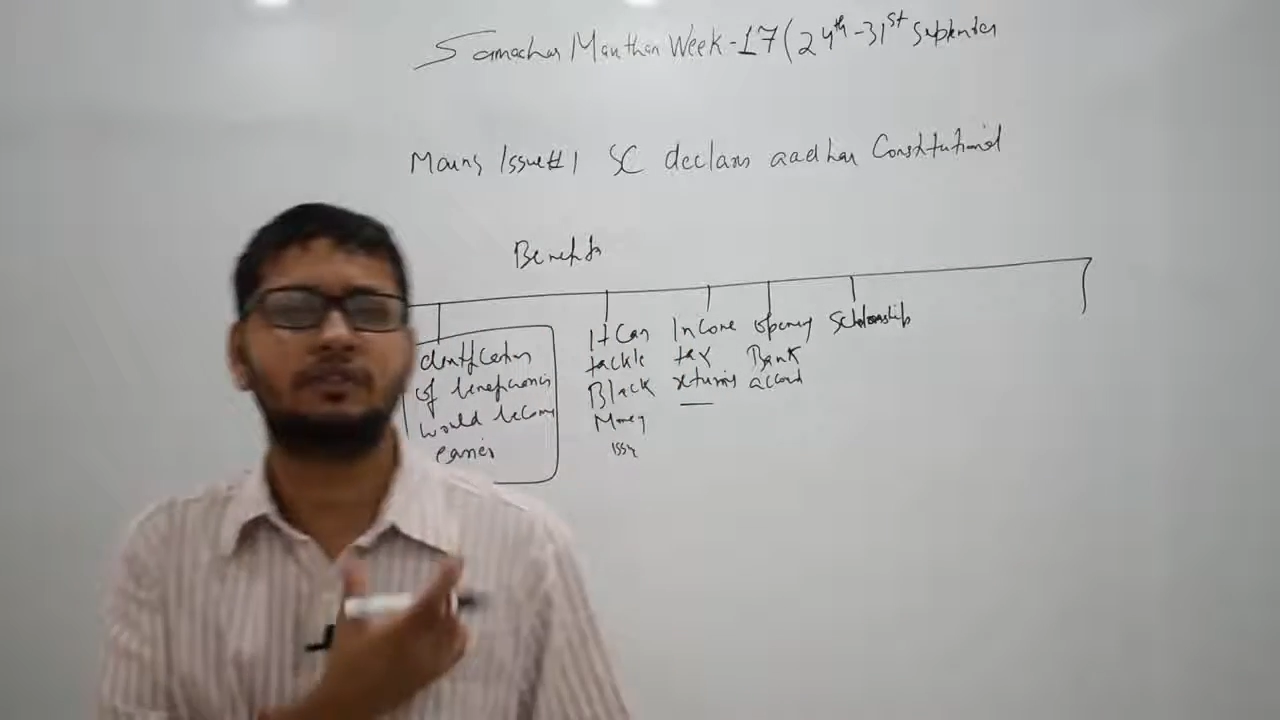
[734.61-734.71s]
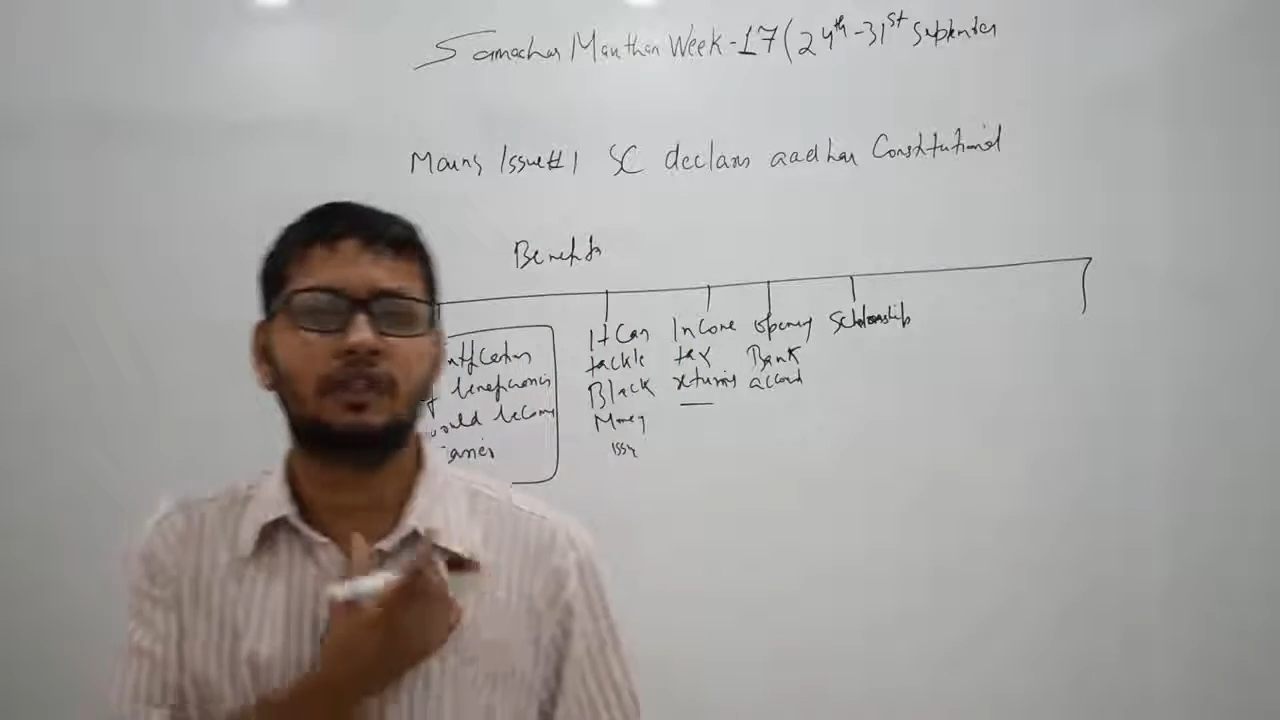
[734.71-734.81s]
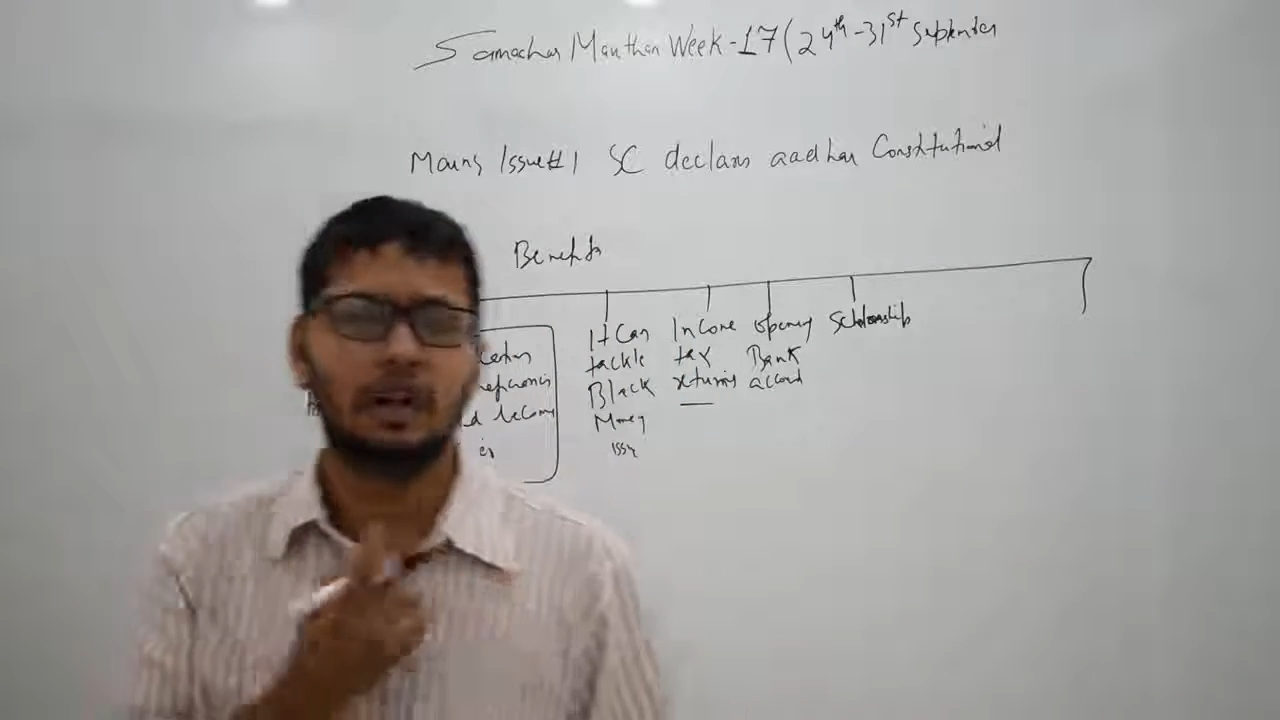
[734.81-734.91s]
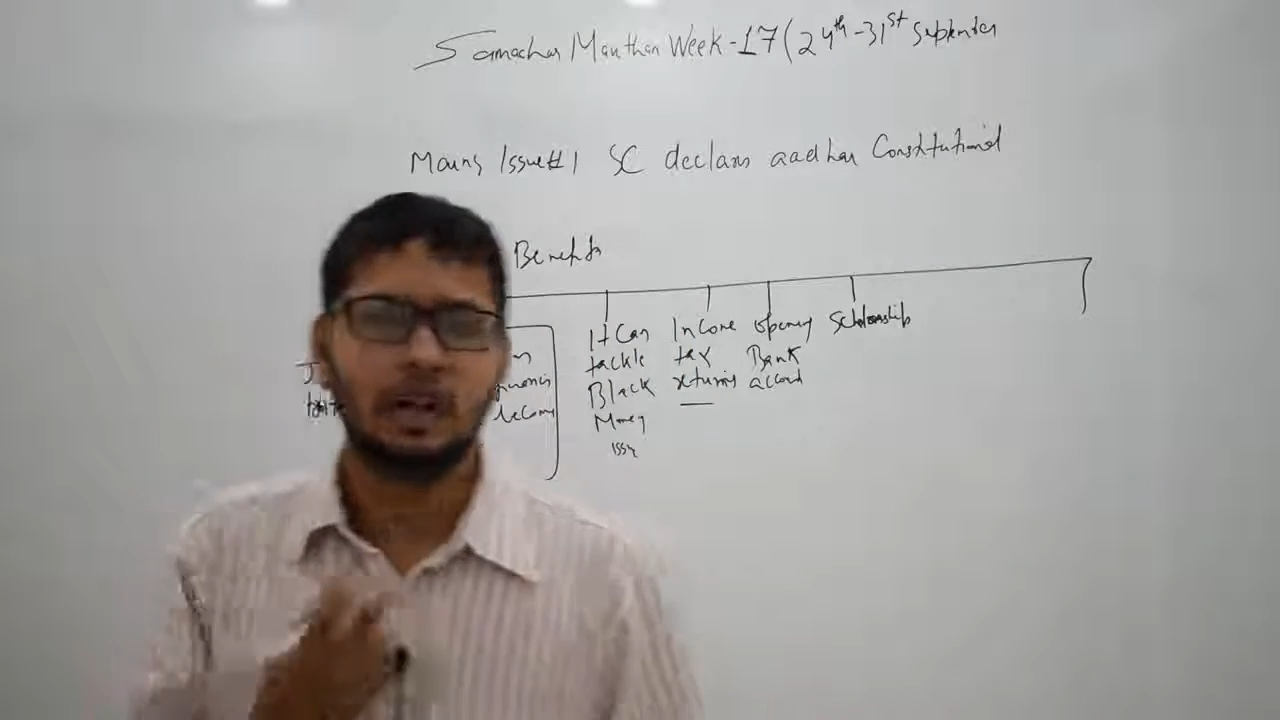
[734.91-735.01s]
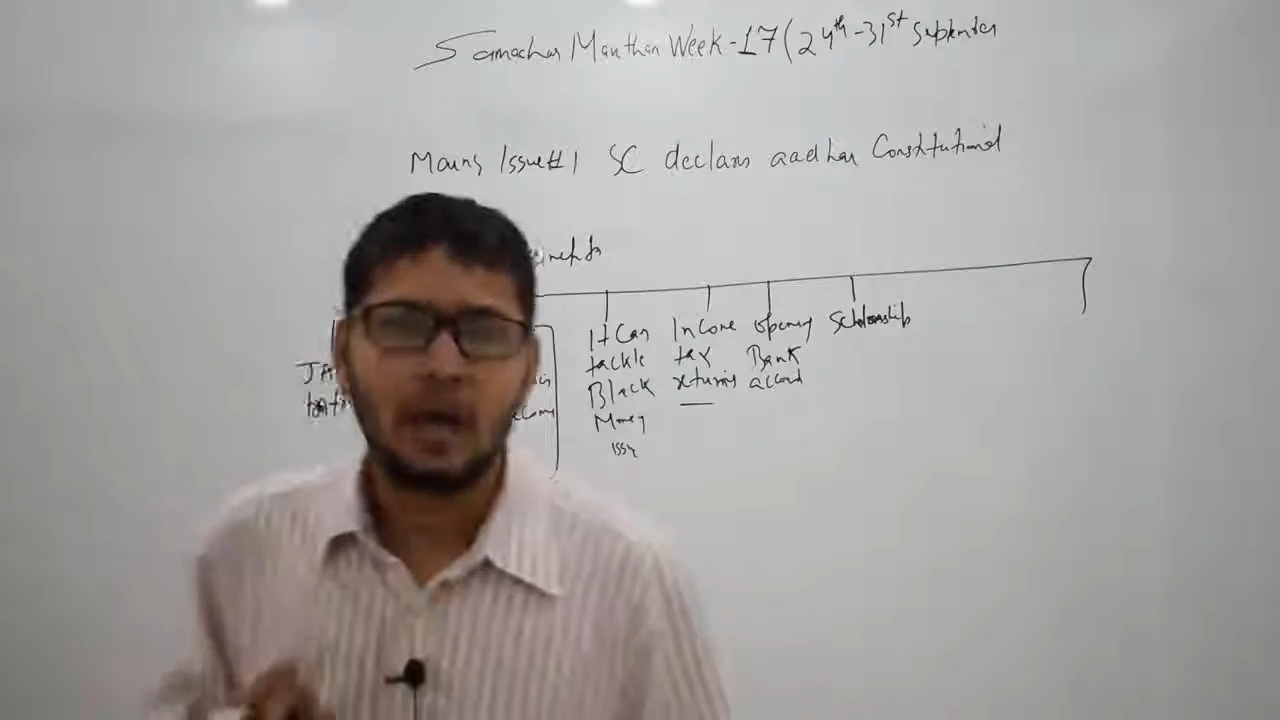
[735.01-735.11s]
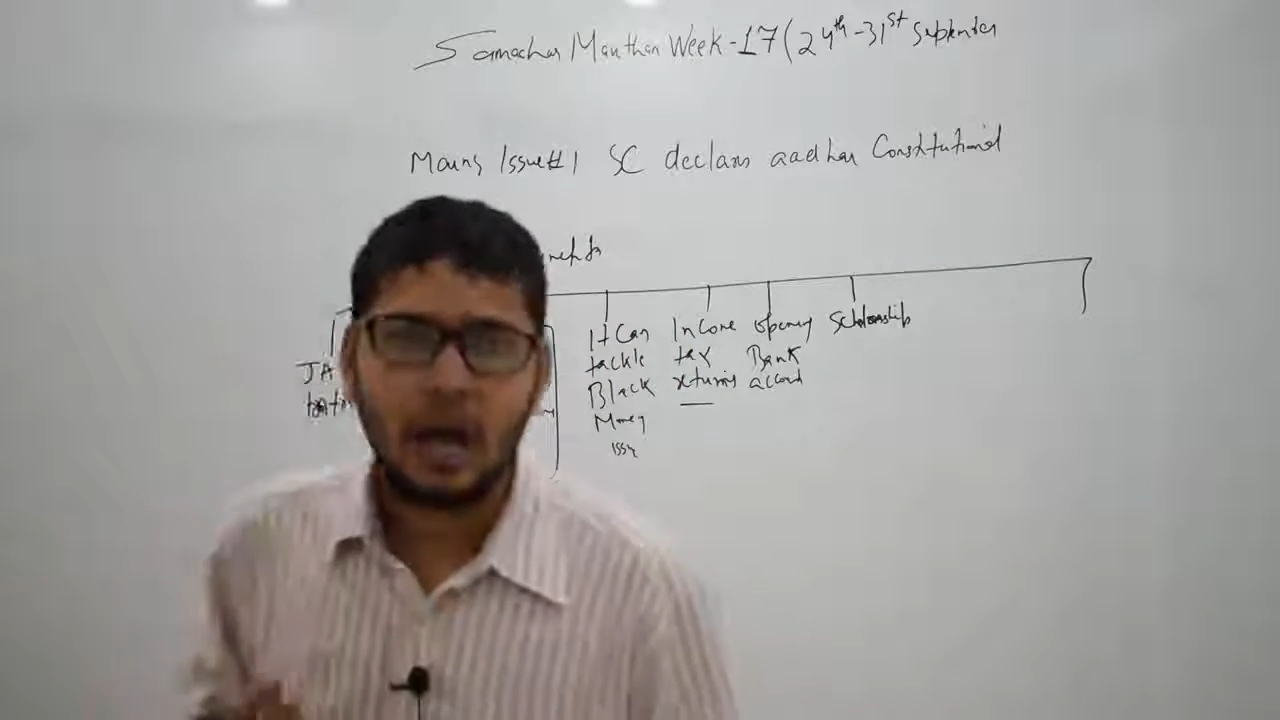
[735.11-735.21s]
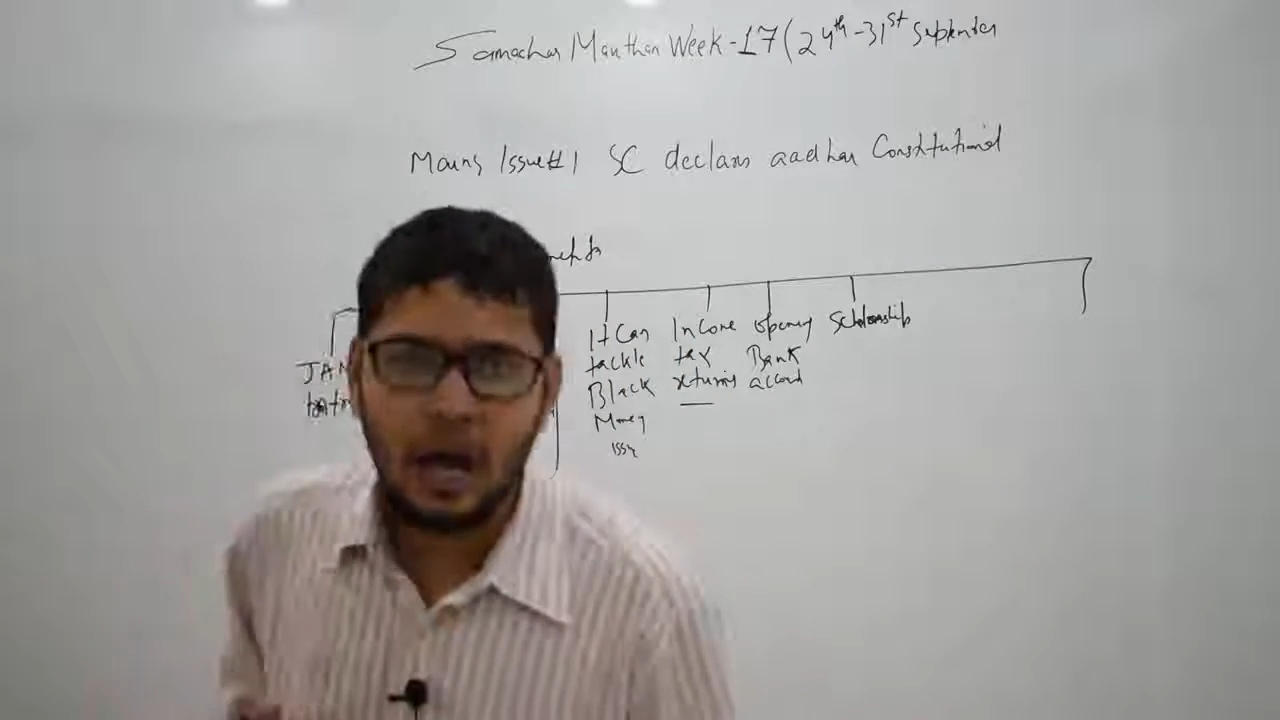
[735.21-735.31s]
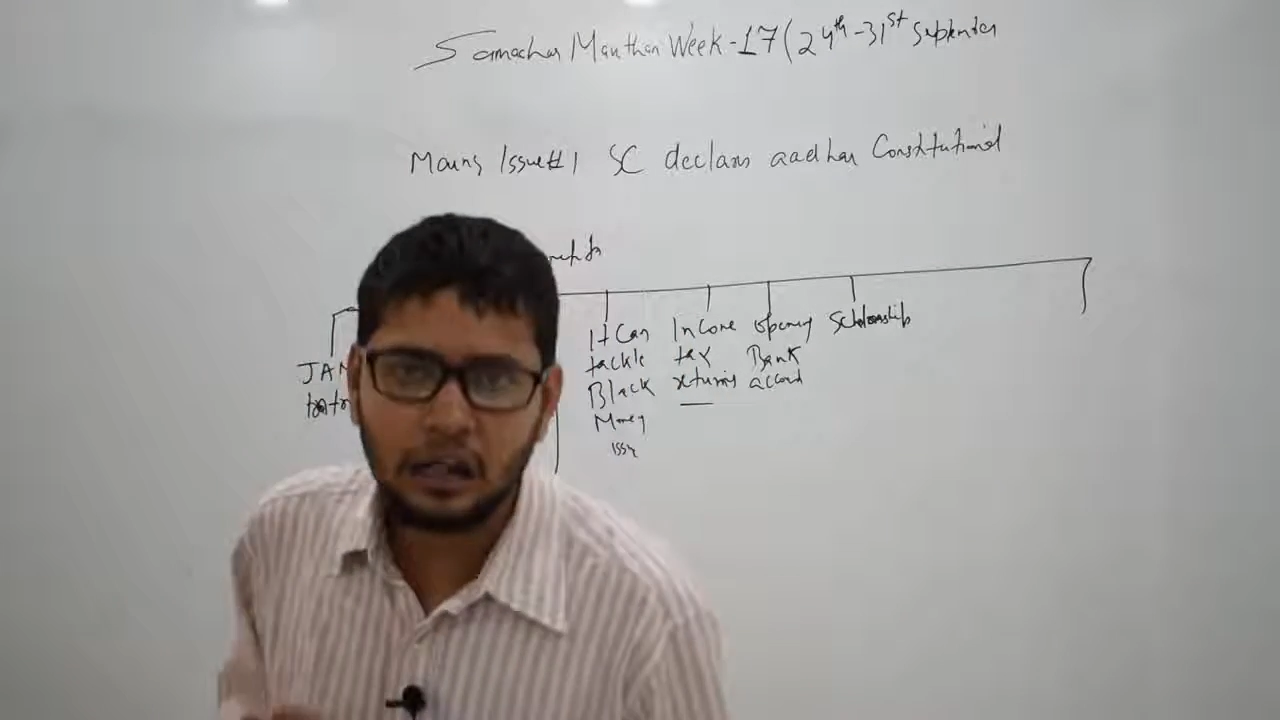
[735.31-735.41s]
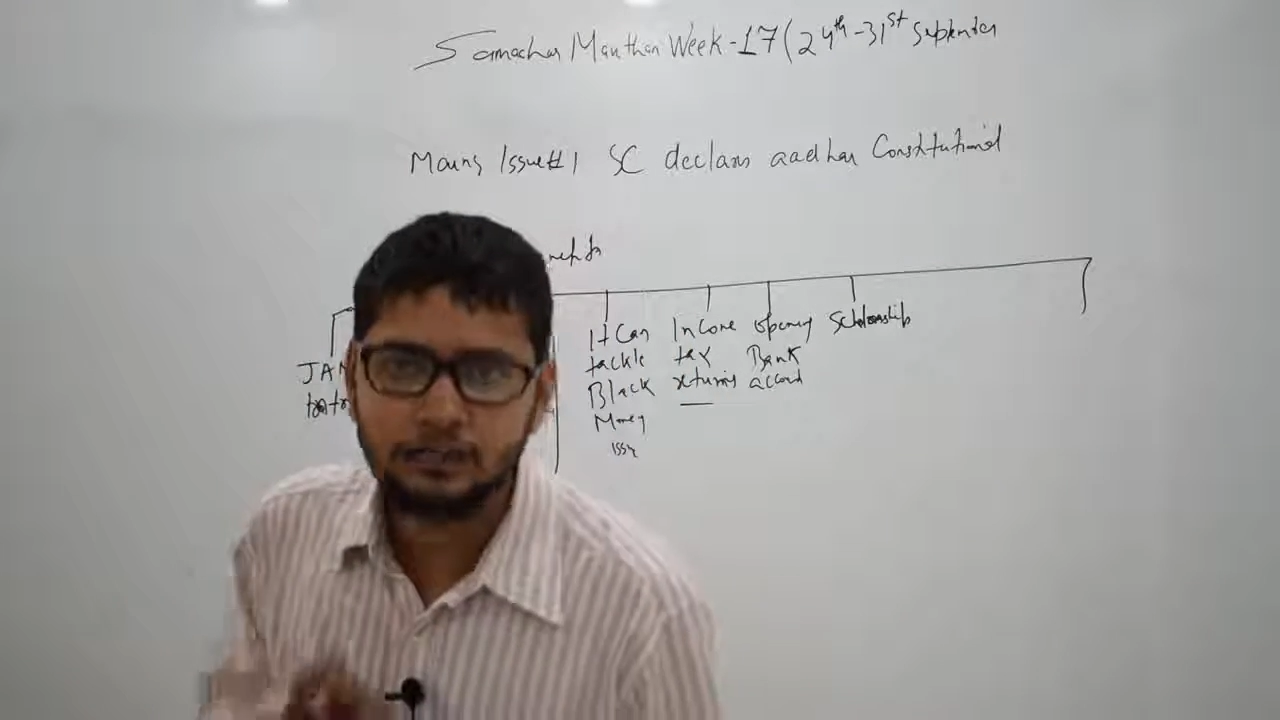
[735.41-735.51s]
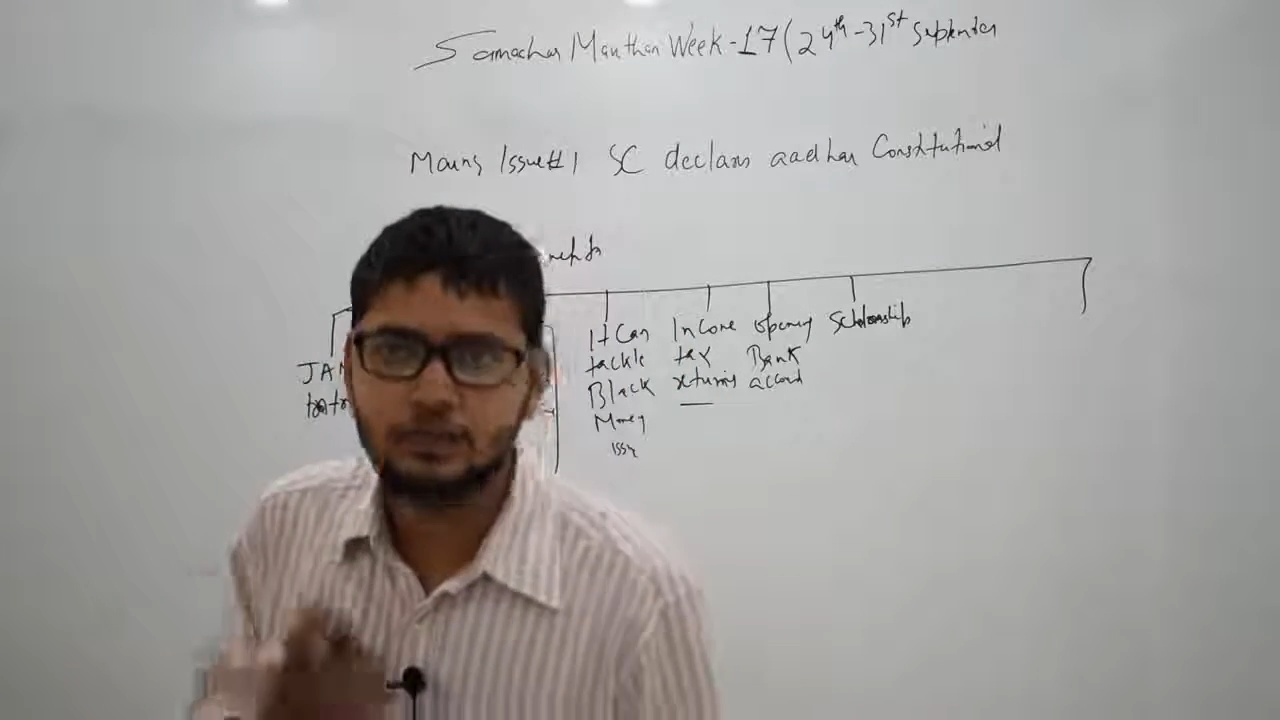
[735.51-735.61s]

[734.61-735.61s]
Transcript: he will ask